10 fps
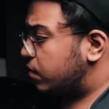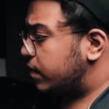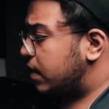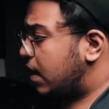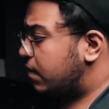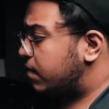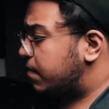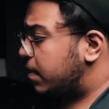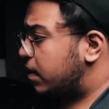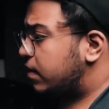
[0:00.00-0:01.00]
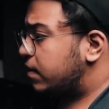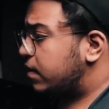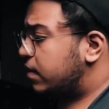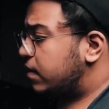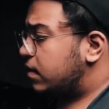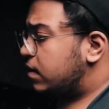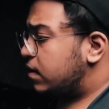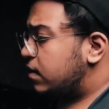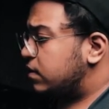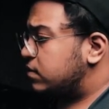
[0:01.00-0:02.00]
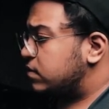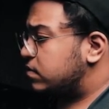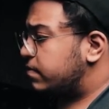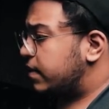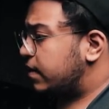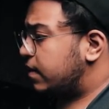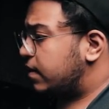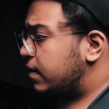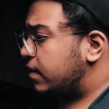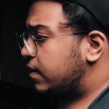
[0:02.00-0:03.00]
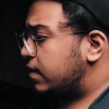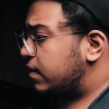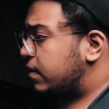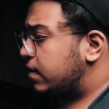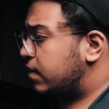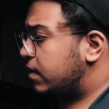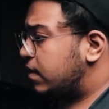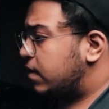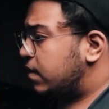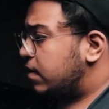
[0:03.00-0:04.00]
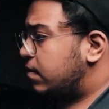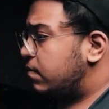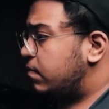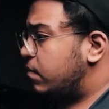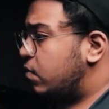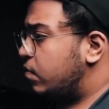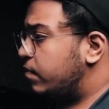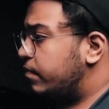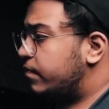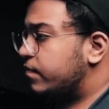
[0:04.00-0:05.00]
we have a part. Let's just play it, and boom,